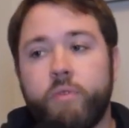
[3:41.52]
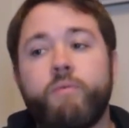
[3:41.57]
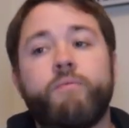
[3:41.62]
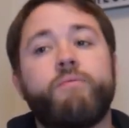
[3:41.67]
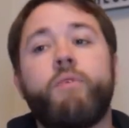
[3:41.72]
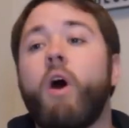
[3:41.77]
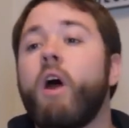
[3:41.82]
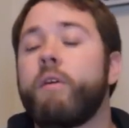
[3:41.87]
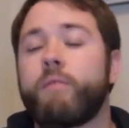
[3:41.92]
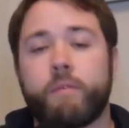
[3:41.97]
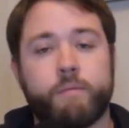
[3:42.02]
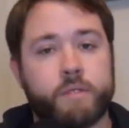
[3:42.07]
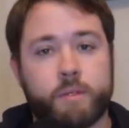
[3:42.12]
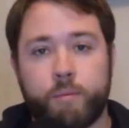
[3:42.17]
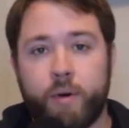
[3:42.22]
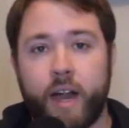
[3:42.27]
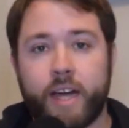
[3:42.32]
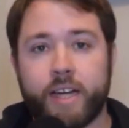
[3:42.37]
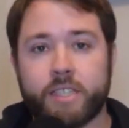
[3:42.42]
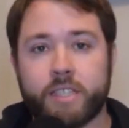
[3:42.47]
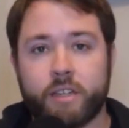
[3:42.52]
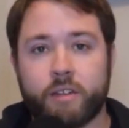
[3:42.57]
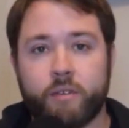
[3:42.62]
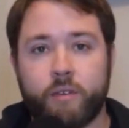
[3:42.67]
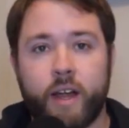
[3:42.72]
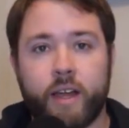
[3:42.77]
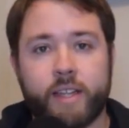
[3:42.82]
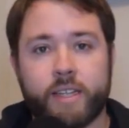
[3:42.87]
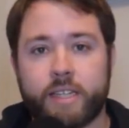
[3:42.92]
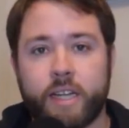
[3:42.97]
far from surprising,
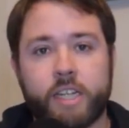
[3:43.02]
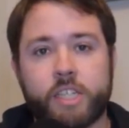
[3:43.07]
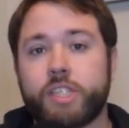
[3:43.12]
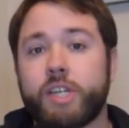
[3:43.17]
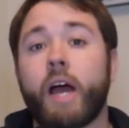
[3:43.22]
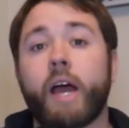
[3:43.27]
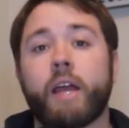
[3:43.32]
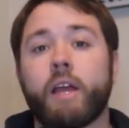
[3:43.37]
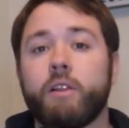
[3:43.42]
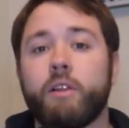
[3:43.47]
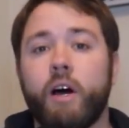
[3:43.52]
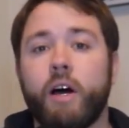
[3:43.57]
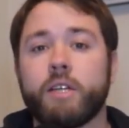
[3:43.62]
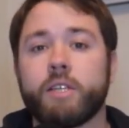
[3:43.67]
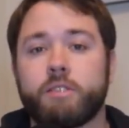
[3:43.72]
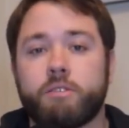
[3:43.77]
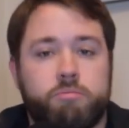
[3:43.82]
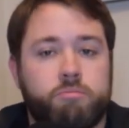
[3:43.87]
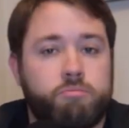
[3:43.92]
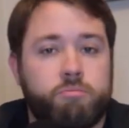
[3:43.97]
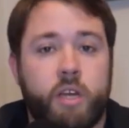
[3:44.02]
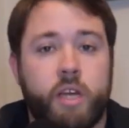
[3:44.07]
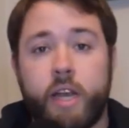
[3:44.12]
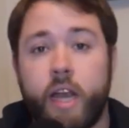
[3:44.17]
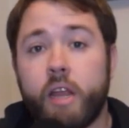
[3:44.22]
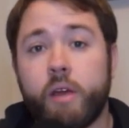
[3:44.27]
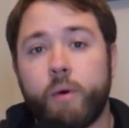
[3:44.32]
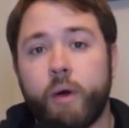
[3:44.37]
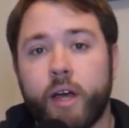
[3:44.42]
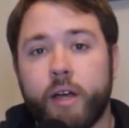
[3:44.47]
right? That's not a shocking loss
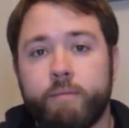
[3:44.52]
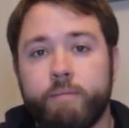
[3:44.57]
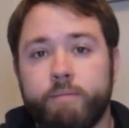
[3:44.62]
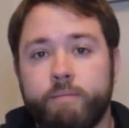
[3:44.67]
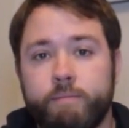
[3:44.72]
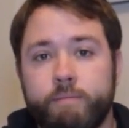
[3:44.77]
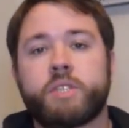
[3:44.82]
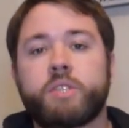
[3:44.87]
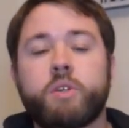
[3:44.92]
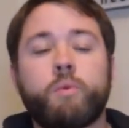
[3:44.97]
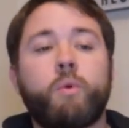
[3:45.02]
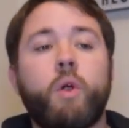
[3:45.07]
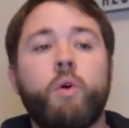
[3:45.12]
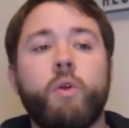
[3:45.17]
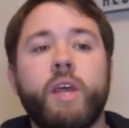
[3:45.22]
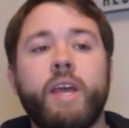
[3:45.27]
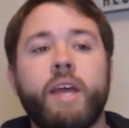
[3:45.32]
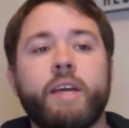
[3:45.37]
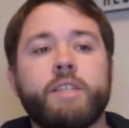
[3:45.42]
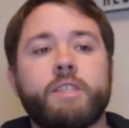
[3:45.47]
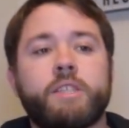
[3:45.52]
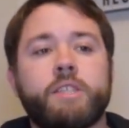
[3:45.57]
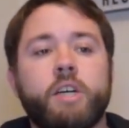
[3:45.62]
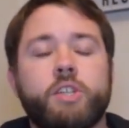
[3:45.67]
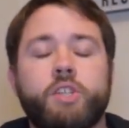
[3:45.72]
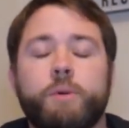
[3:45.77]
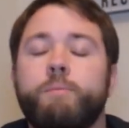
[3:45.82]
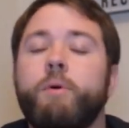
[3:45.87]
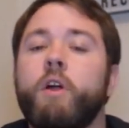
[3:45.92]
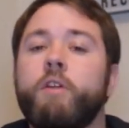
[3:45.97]
in any way. But Cerrone is
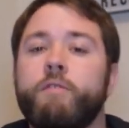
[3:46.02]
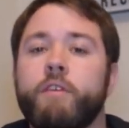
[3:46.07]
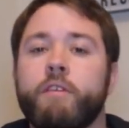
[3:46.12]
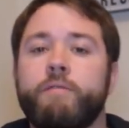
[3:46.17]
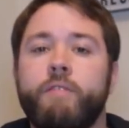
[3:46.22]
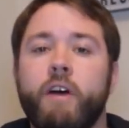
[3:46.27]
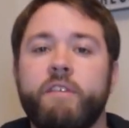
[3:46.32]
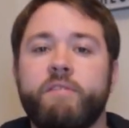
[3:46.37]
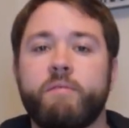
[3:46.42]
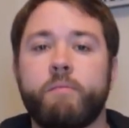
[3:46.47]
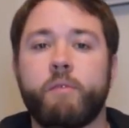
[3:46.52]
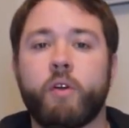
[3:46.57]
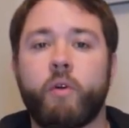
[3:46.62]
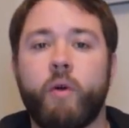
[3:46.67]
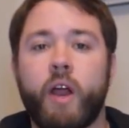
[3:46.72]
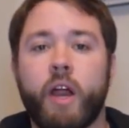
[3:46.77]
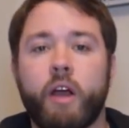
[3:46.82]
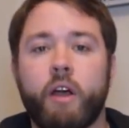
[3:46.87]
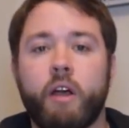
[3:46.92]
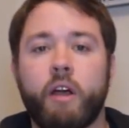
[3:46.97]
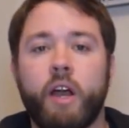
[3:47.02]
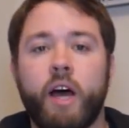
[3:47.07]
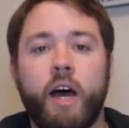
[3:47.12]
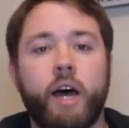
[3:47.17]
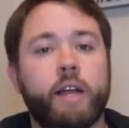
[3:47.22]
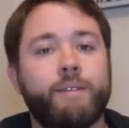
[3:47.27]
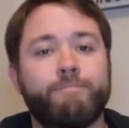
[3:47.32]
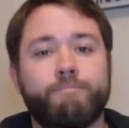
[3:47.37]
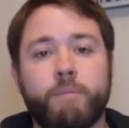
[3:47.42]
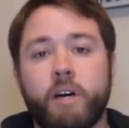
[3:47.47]
such a perfect fight for McGregor
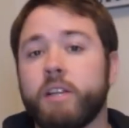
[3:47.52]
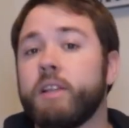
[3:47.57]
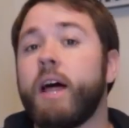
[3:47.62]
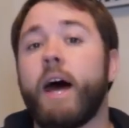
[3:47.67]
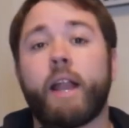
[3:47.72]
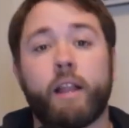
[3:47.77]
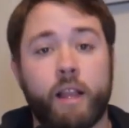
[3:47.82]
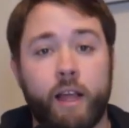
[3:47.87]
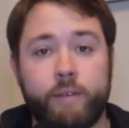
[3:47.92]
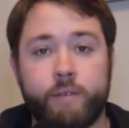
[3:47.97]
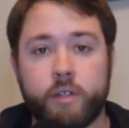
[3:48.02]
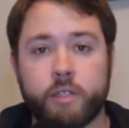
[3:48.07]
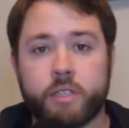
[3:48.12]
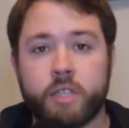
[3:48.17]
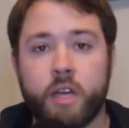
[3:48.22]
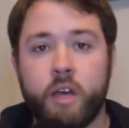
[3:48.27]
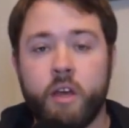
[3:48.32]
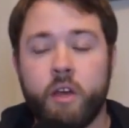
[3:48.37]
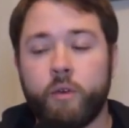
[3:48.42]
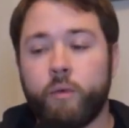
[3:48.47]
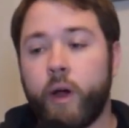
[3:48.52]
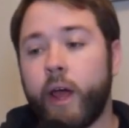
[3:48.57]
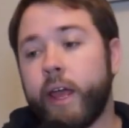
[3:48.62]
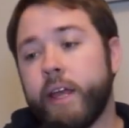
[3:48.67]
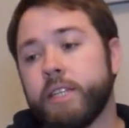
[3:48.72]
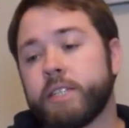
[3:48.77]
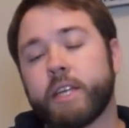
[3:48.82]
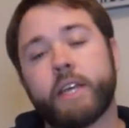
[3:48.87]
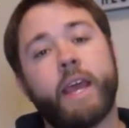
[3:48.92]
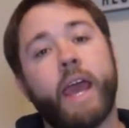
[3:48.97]
on a lot of levels, right?
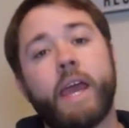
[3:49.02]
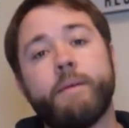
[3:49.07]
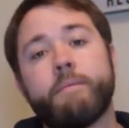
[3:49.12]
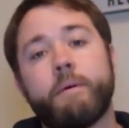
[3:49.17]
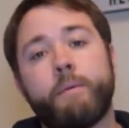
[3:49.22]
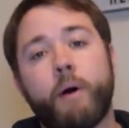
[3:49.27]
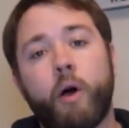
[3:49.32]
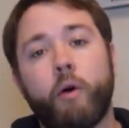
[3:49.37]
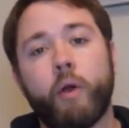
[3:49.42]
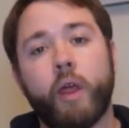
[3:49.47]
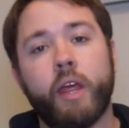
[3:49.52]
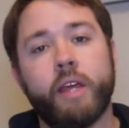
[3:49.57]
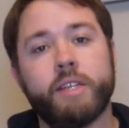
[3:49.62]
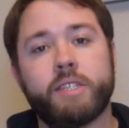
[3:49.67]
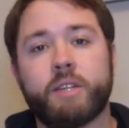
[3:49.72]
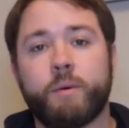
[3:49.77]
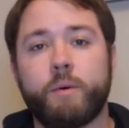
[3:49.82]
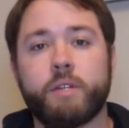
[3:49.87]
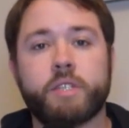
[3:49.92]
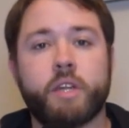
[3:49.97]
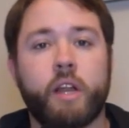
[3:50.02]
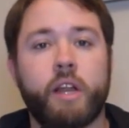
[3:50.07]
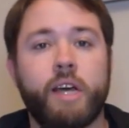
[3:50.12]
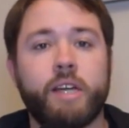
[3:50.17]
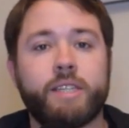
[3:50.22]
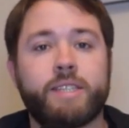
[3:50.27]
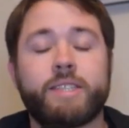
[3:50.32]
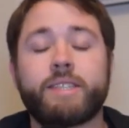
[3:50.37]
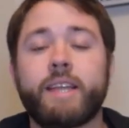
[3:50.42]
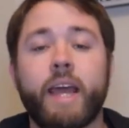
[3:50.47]
He's a game opponent. He's someone who's going
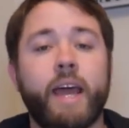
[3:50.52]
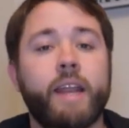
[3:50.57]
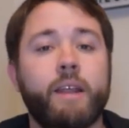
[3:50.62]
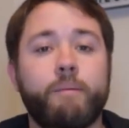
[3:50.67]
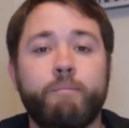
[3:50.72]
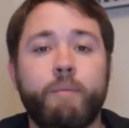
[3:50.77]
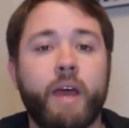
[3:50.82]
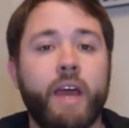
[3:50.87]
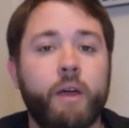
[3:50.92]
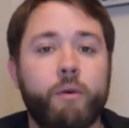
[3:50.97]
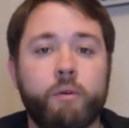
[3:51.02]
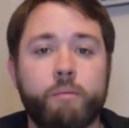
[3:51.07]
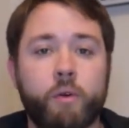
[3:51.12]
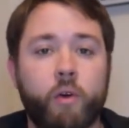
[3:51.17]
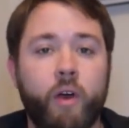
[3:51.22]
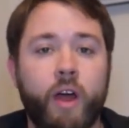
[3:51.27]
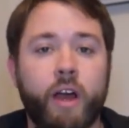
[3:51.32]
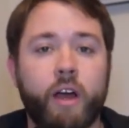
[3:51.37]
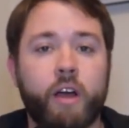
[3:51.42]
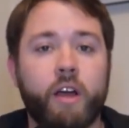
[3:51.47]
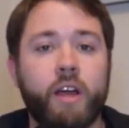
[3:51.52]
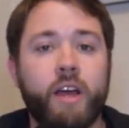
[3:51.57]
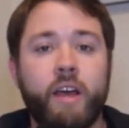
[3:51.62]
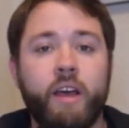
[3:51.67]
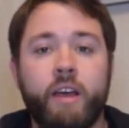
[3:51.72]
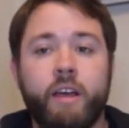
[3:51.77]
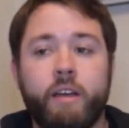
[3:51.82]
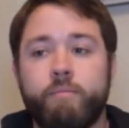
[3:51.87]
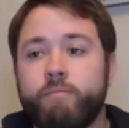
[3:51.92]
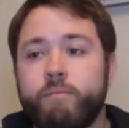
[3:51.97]
to stand and bang with McGregor.
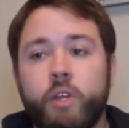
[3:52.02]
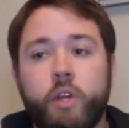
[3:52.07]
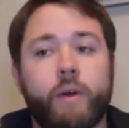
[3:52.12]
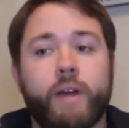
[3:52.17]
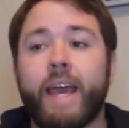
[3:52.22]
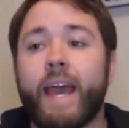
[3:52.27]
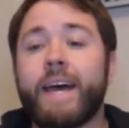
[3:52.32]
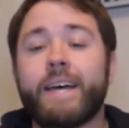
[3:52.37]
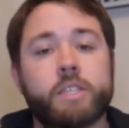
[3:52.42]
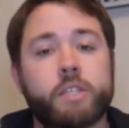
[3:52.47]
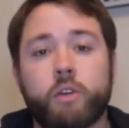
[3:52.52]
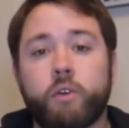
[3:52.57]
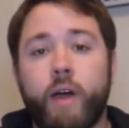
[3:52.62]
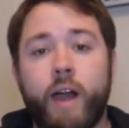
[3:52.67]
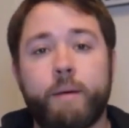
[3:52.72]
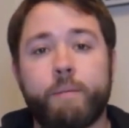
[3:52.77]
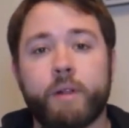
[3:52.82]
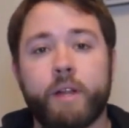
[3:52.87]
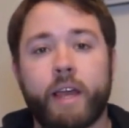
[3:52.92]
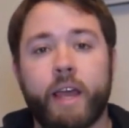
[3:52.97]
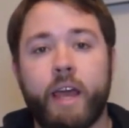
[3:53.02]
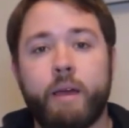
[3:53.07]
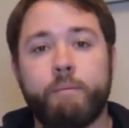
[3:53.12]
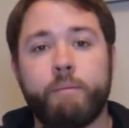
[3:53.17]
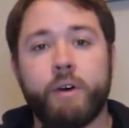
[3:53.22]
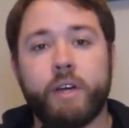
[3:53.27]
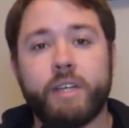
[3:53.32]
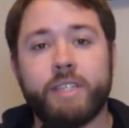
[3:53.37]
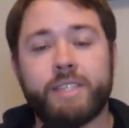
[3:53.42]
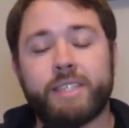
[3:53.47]
He has a good grappling
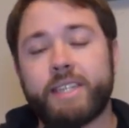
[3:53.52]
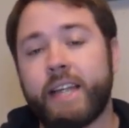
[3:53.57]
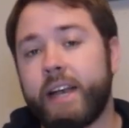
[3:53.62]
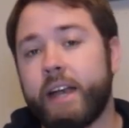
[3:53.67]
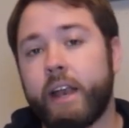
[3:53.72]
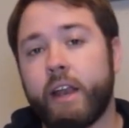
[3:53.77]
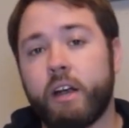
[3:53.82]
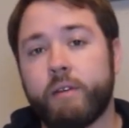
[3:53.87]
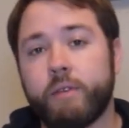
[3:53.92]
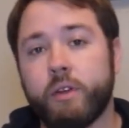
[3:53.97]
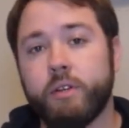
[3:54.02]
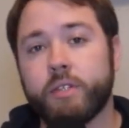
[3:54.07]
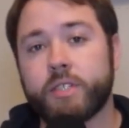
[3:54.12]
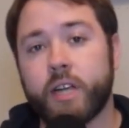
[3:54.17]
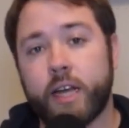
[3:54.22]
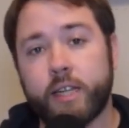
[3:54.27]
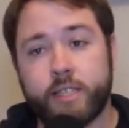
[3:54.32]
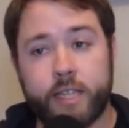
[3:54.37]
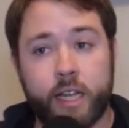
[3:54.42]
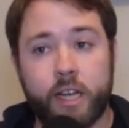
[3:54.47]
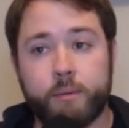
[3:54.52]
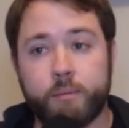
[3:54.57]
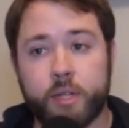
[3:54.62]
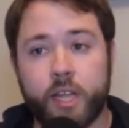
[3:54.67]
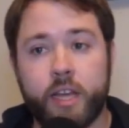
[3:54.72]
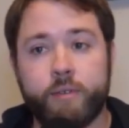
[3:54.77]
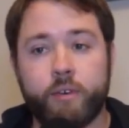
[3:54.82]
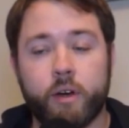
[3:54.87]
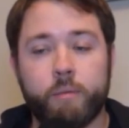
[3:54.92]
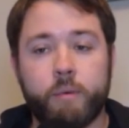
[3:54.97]
game, but he's said in interviews, and I tend to
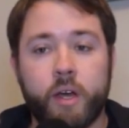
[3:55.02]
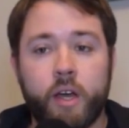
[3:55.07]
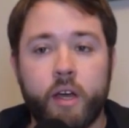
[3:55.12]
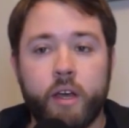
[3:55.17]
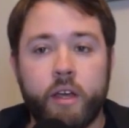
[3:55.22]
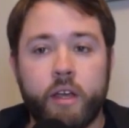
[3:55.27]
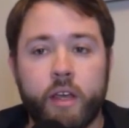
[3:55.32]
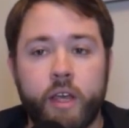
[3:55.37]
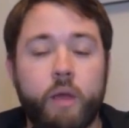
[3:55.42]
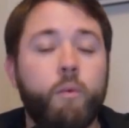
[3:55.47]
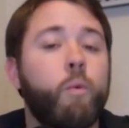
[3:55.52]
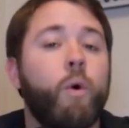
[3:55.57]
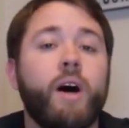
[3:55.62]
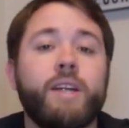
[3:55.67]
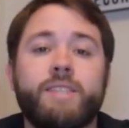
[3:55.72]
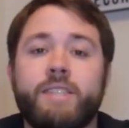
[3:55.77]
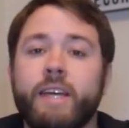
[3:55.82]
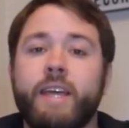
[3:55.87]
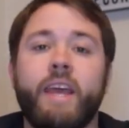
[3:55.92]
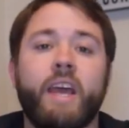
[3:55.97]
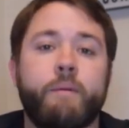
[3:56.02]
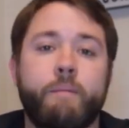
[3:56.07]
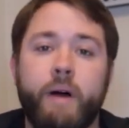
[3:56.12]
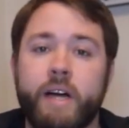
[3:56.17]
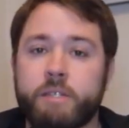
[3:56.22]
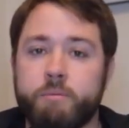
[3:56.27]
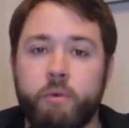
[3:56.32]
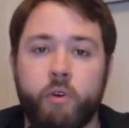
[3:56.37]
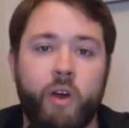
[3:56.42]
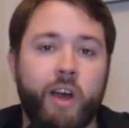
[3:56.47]
believe him, he wants to
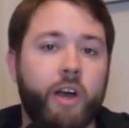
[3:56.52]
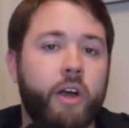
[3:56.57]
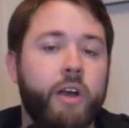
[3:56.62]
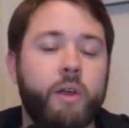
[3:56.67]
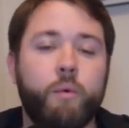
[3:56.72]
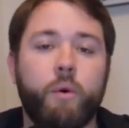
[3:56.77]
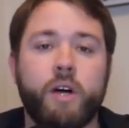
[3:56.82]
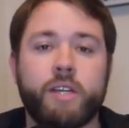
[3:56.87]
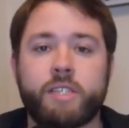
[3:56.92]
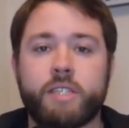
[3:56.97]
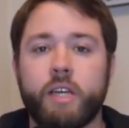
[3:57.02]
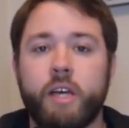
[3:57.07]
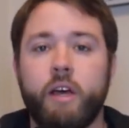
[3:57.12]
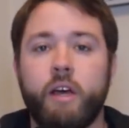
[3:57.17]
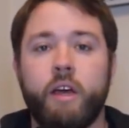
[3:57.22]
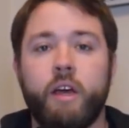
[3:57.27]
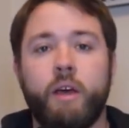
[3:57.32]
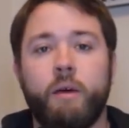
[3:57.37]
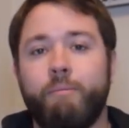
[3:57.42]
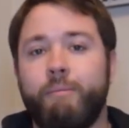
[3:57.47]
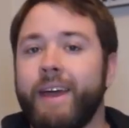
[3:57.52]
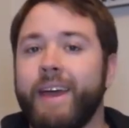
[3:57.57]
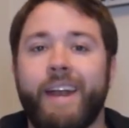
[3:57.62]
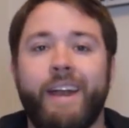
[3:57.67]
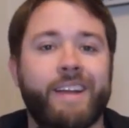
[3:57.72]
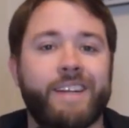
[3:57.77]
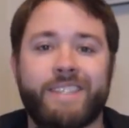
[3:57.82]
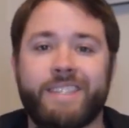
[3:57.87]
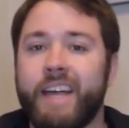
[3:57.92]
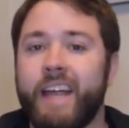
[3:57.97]
kickbox McGregor. He wants to make
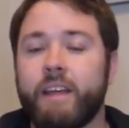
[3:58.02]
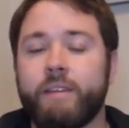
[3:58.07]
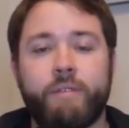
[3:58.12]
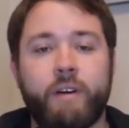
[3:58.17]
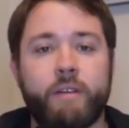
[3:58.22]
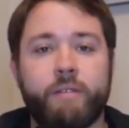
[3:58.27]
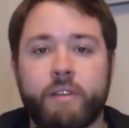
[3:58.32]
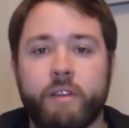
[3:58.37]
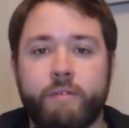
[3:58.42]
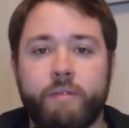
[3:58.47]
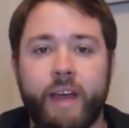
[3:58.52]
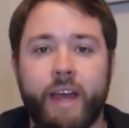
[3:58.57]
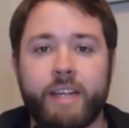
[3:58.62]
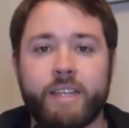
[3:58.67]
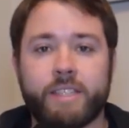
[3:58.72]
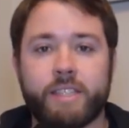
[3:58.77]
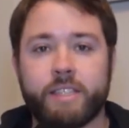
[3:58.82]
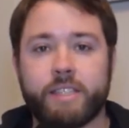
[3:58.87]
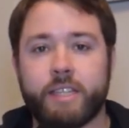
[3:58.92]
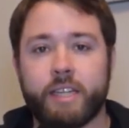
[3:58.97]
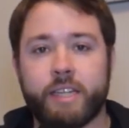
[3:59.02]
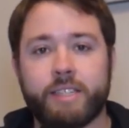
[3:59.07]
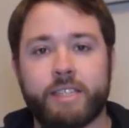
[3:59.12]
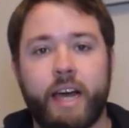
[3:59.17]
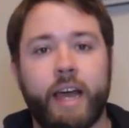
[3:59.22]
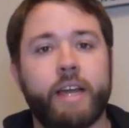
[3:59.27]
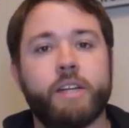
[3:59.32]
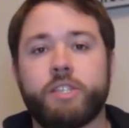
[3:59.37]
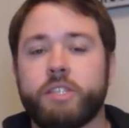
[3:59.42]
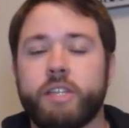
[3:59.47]
it an exciting fight for the fans. He's
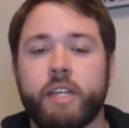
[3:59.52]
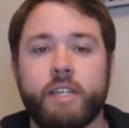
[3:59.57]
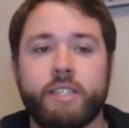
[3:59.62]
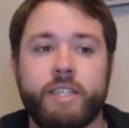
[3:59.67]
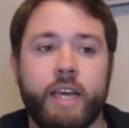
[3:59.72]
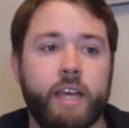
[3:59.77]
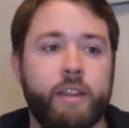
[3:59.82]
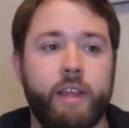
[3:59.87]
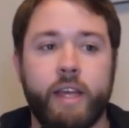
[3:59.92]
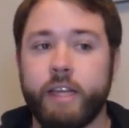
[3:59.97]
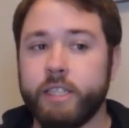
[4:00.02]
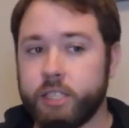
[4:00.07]
not interested in taking the